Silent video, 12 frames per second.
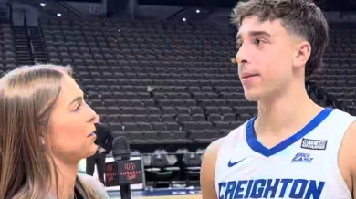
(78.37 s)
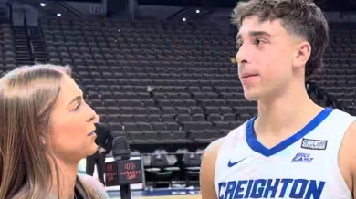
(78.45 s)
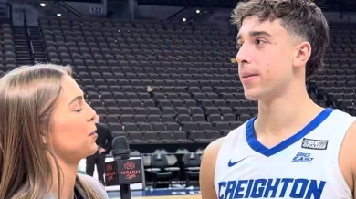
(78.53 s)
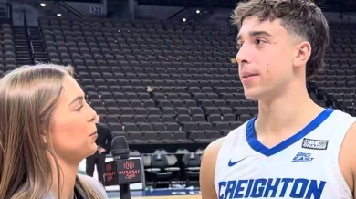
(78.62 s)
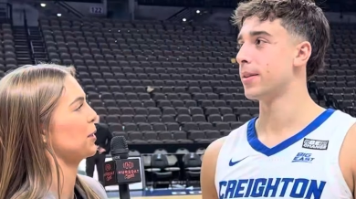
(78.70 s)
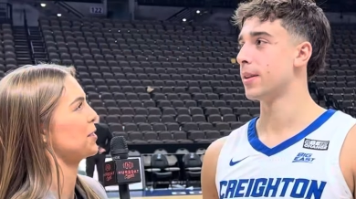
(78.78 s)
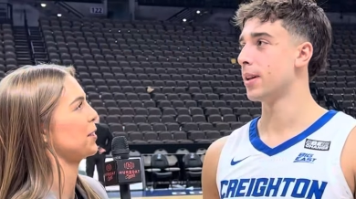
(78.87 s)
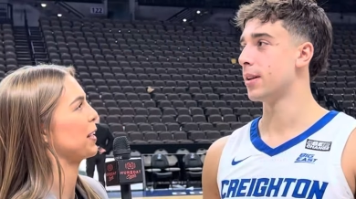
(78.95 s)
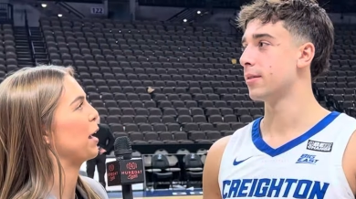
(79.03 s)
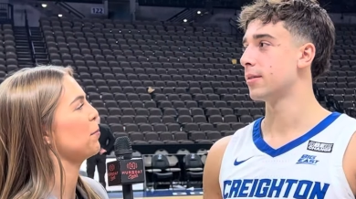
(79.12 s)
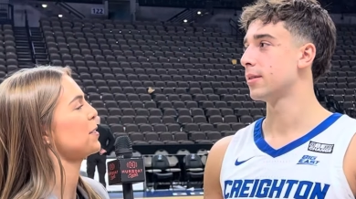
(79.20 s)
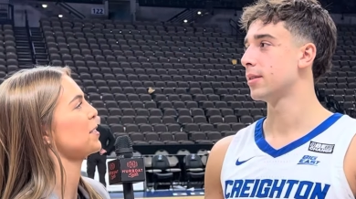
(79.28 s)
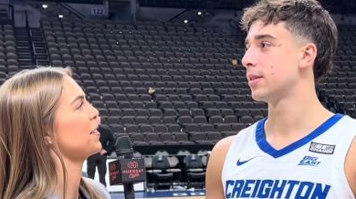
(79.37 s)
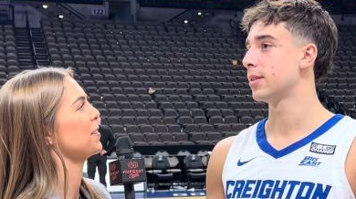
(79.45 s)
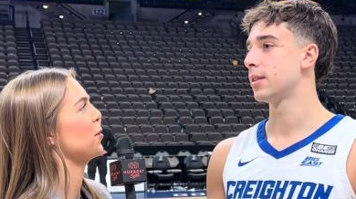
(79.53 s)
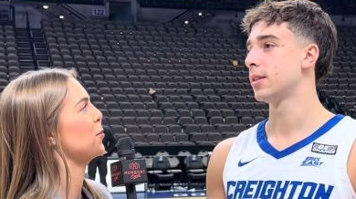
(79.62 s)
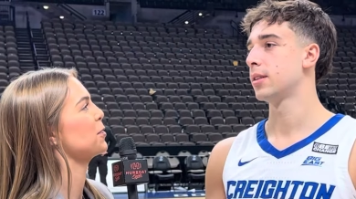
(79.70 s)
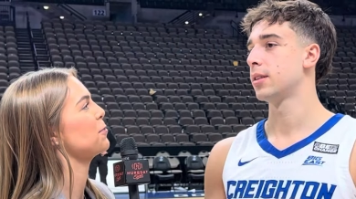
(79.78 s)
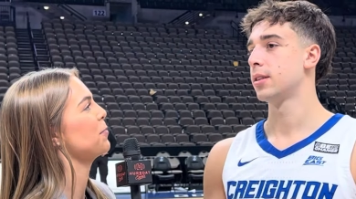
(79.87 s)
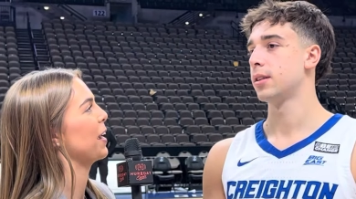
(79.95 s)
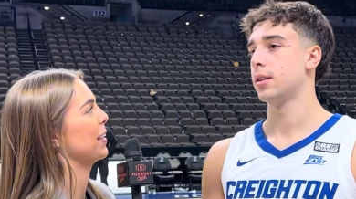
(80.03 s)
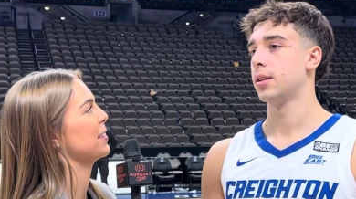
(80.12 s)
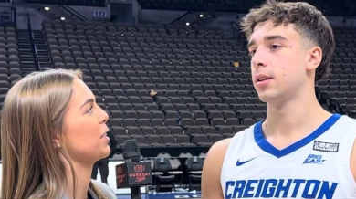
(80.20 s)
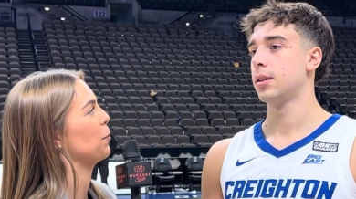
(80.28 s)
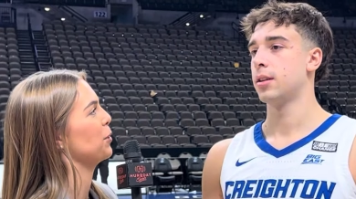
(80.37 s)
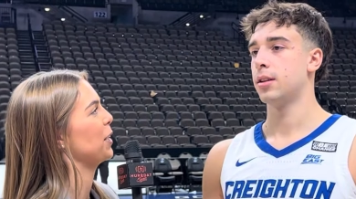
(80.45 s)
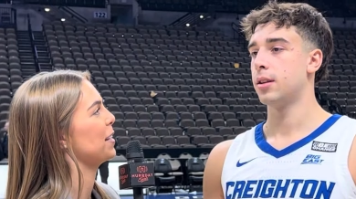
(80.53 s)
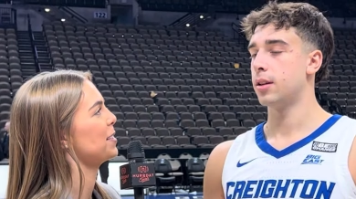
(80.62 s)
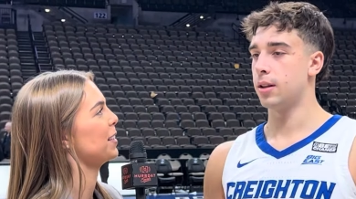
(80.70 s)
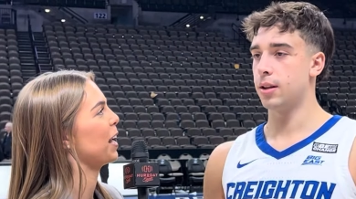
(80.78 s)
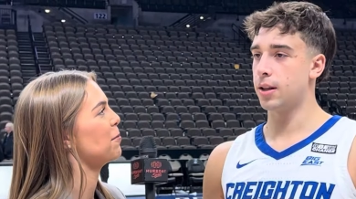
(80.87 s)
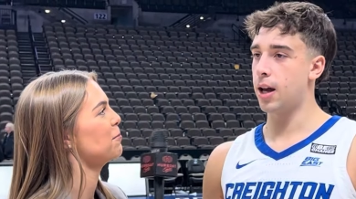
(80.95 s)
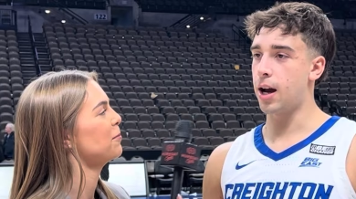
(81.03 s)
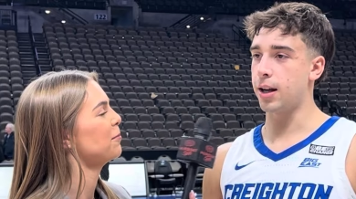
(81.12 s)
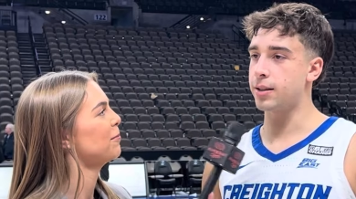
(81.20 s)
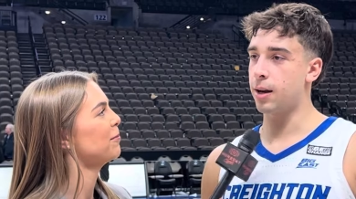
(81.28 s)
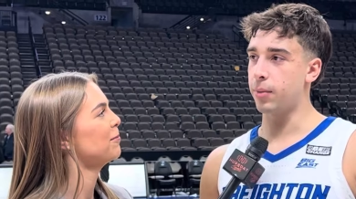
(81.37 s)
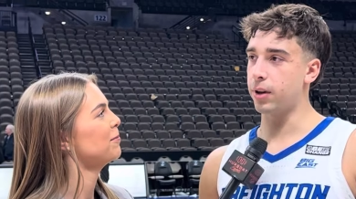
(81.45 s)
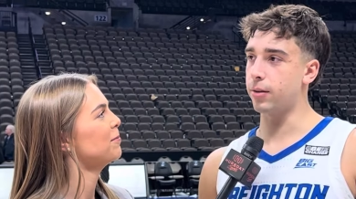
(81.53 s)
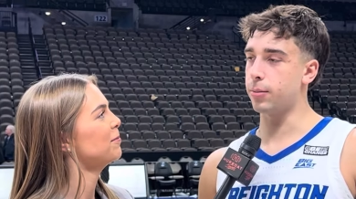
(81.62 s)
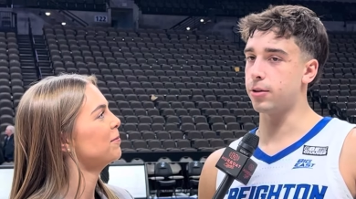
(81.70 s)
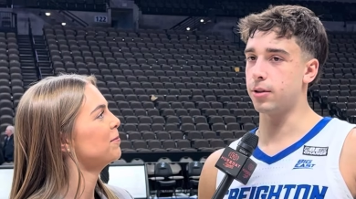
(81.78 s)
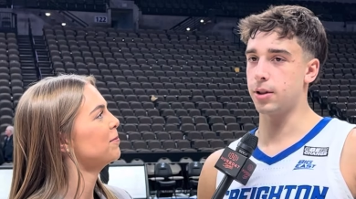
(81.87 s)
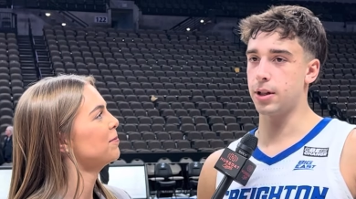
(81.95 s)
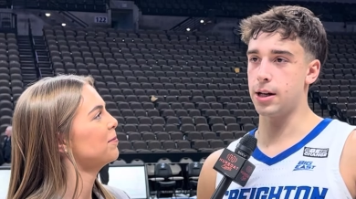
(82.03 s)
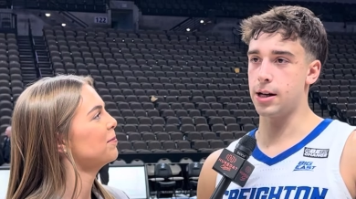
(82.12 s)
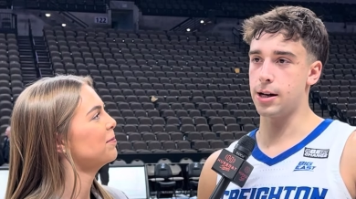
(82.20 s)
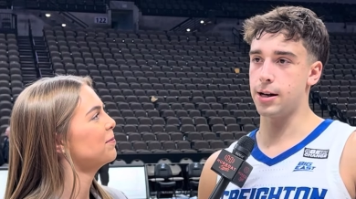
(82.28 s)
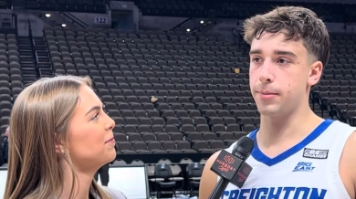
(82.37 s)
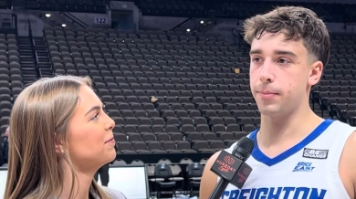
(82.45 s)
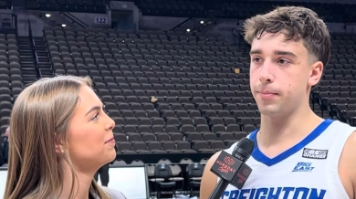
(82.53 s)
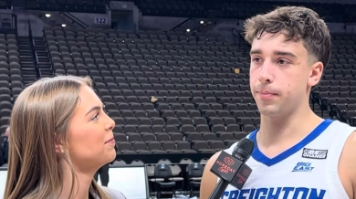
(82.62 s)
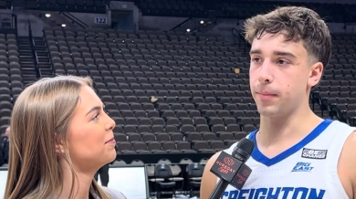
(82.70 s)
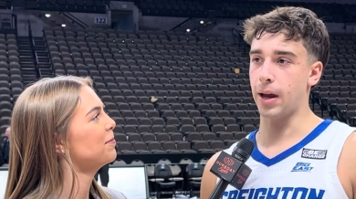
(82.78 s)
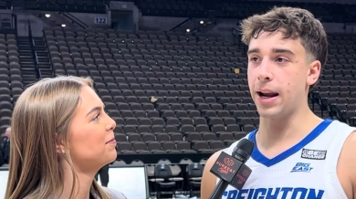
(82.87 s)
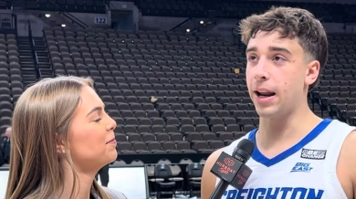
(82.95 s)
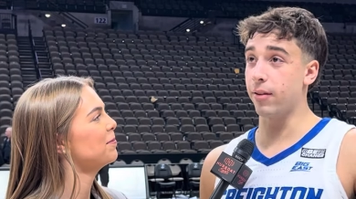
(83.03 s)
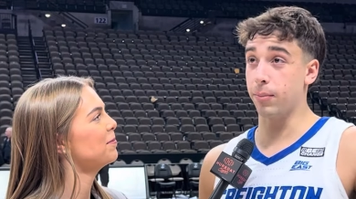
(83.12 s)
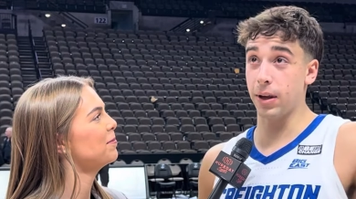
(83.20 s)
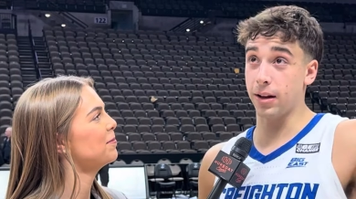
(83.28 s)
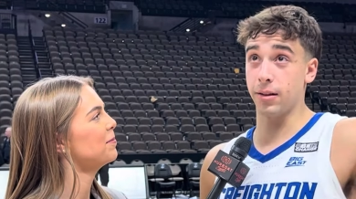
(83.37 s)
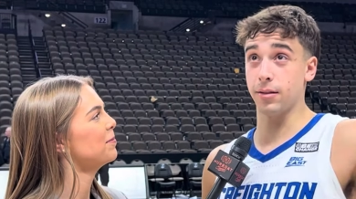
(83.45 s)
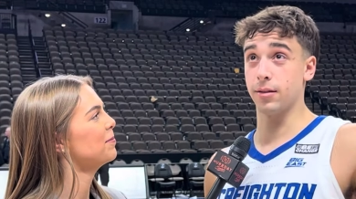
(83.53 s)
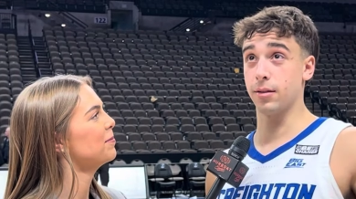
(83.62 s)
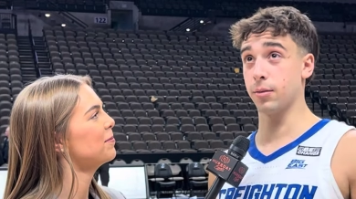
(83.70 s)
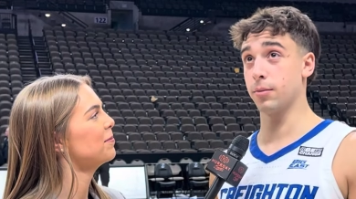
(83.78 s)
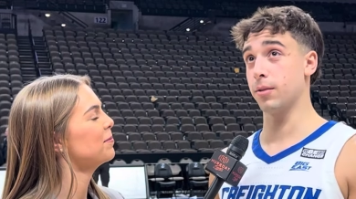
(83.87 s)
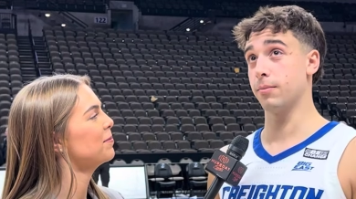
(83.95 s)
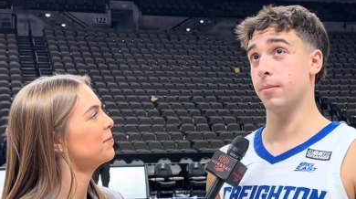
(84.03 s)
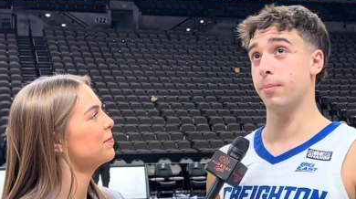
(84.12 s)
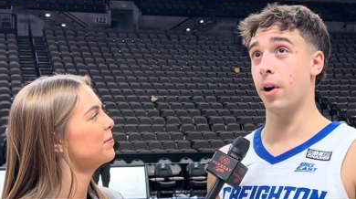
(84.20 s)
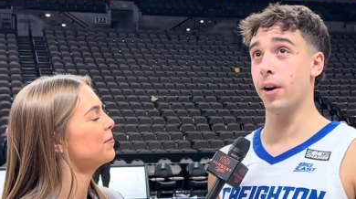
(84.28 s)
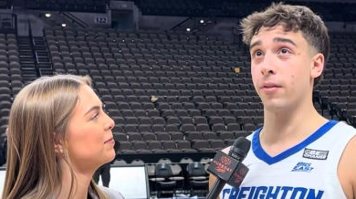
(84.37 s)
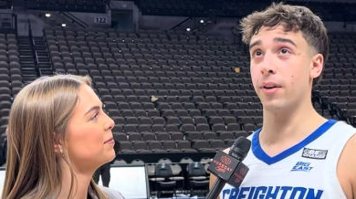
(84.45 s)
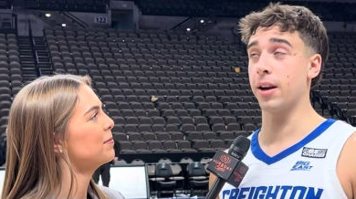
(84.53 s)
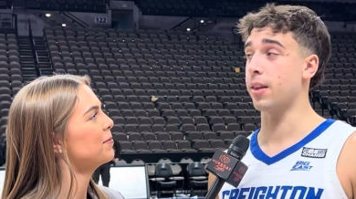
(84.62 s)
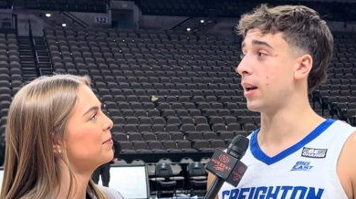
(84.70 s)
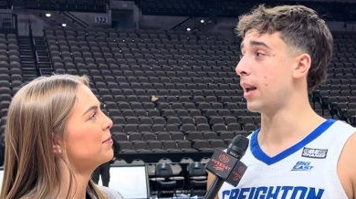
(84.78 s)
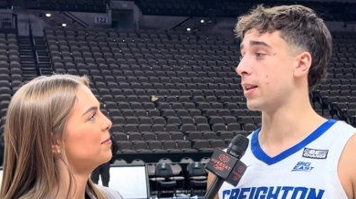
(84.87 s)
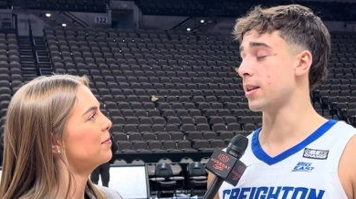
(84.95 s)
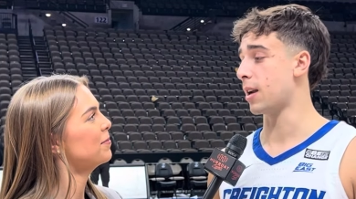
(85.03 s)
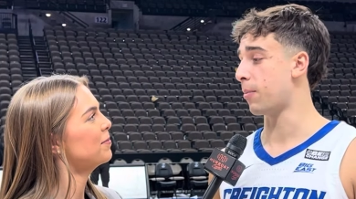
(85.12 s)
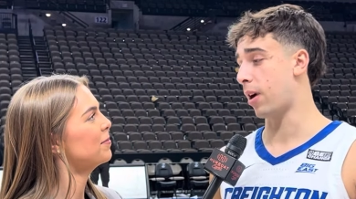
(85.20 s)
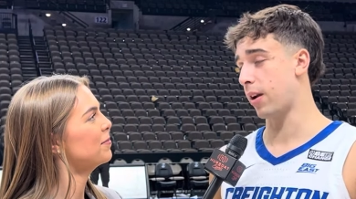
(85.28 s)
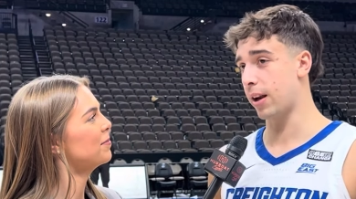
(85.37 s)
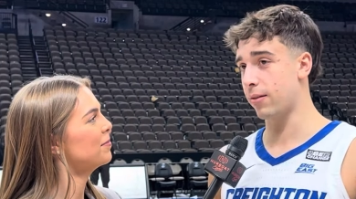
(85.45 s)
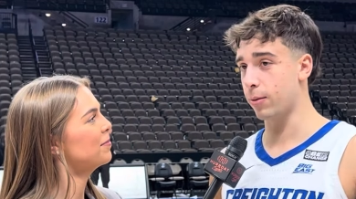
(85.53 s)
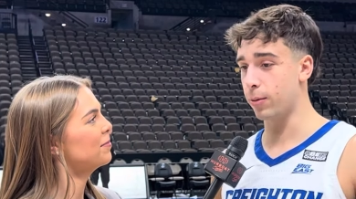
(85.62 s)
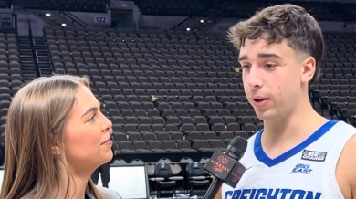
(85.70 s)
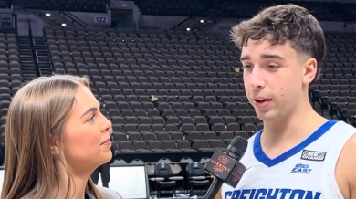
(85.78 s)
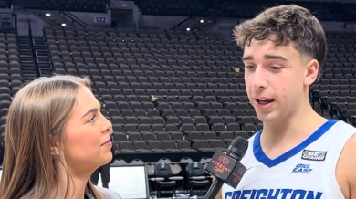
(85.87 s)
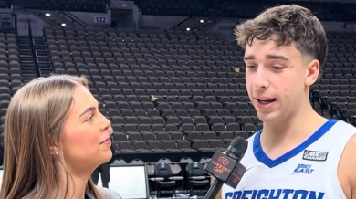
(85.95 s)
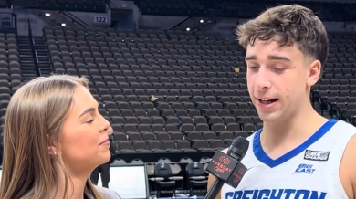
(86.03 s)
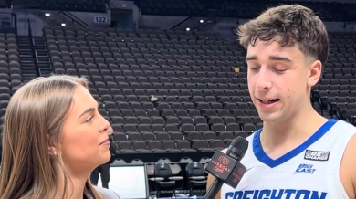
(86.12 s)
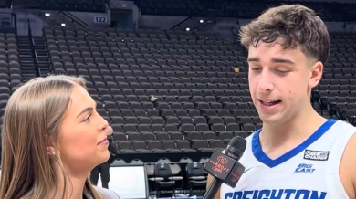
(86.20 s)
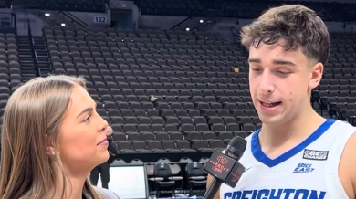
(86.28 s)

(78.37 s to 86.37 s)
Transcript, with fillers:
Speaker 1: and the blizzard. How much did those fans help you guys today?
Speaker 2: No, nah, it's unbelievable. Um, I've never been to, to part of anything like this. I probably never will again.